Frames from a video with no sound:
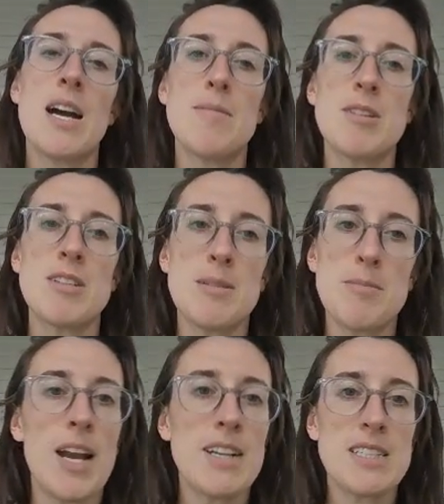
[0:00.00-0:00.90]
nursing
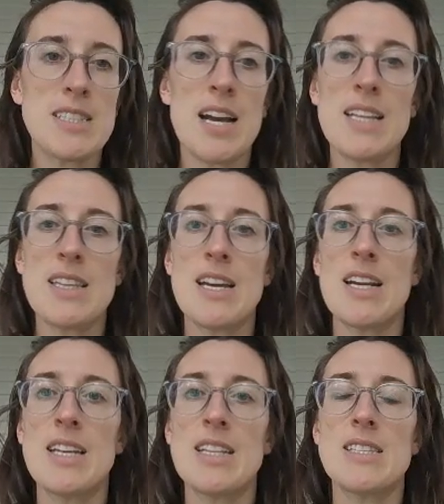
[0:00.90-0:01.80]
practice
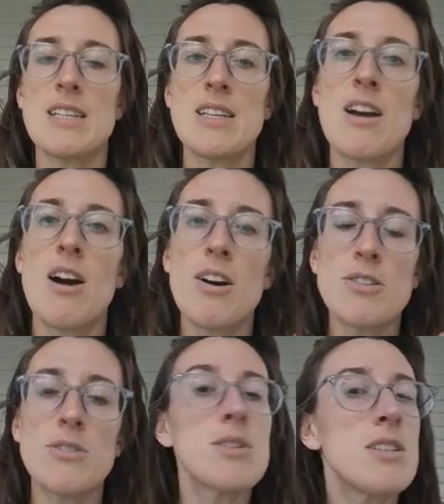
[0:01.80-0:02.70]
guidelines, and
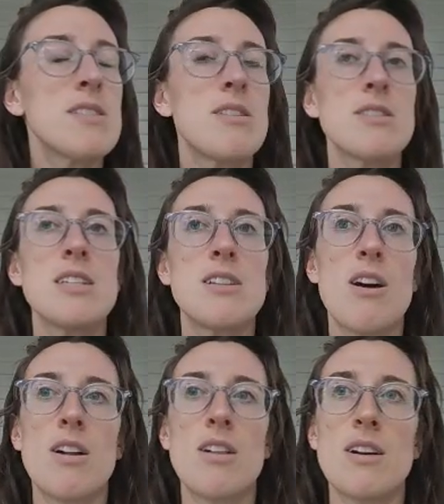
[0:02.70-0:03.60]
also consulted
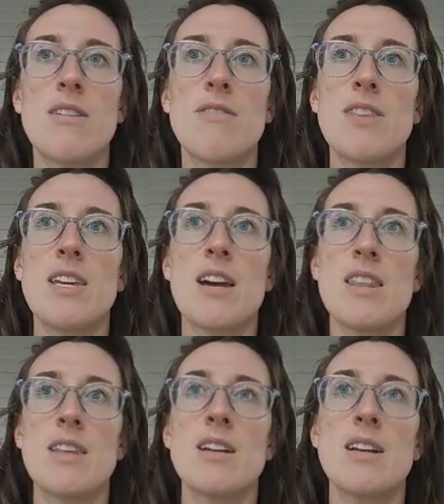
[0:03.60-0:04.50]
all of the
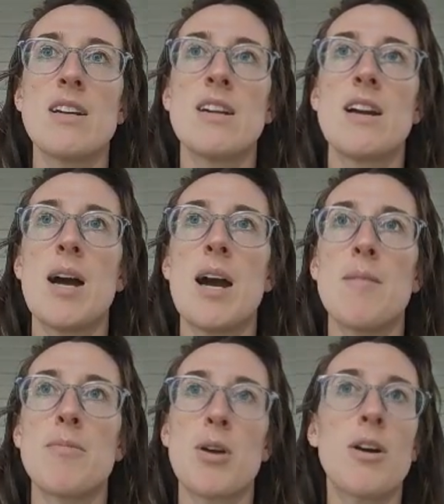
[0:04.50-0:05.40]
other
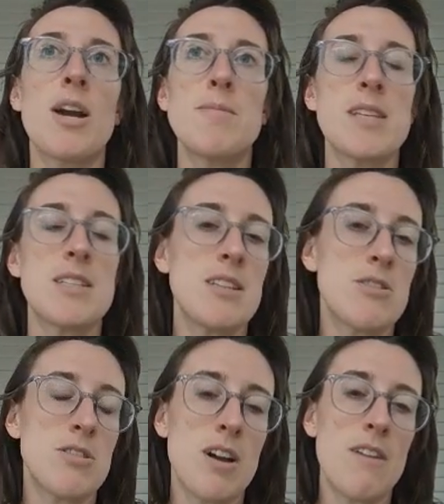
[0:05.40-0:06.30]
programs at
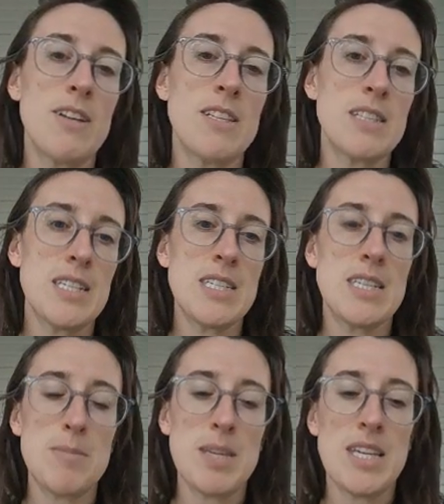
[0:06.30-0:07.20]
central office, like
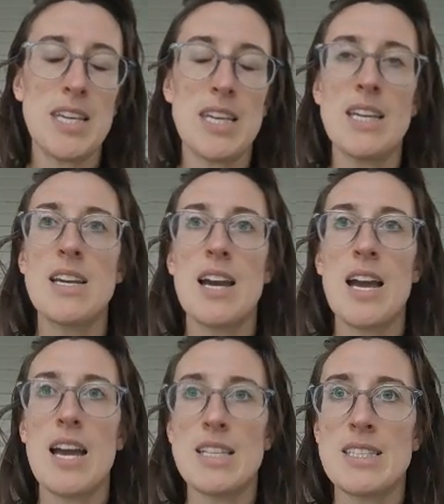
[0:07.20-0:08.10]
TB,
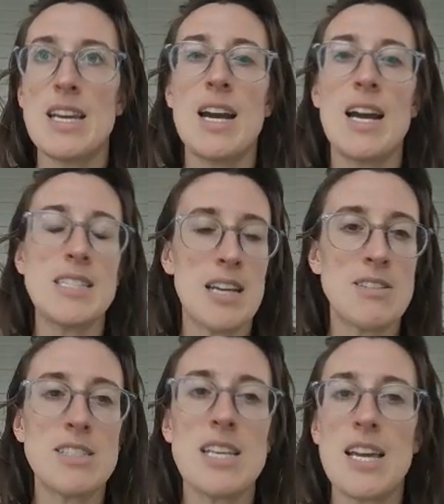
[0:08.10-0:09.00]
STI,
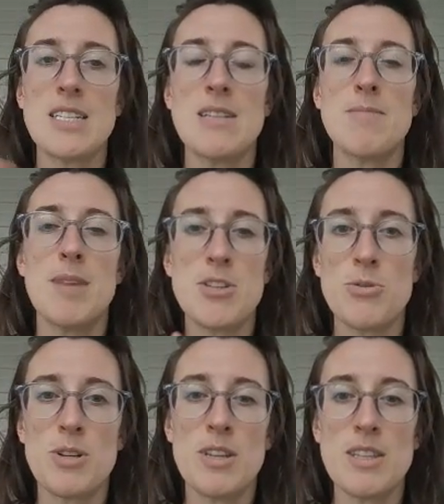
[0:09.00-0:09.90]
Title 10, to make
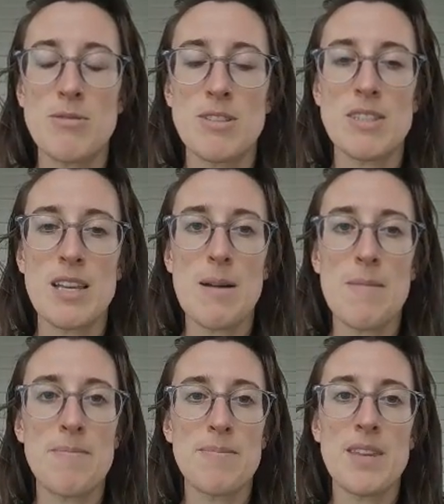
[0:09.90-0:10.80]
sure this was
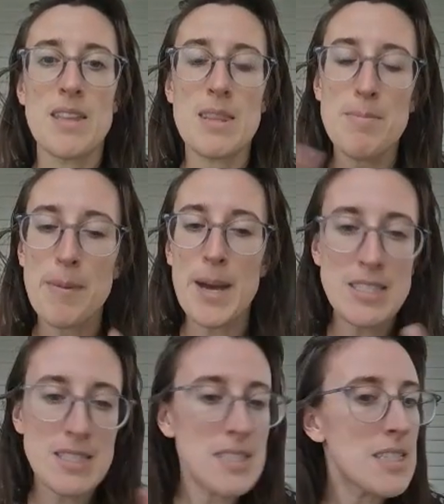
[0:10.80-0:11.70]
the
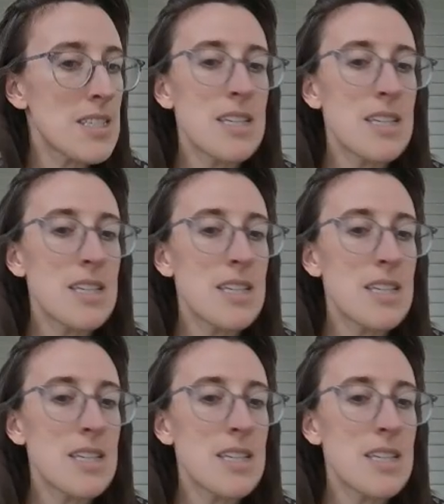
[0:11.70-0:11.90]
best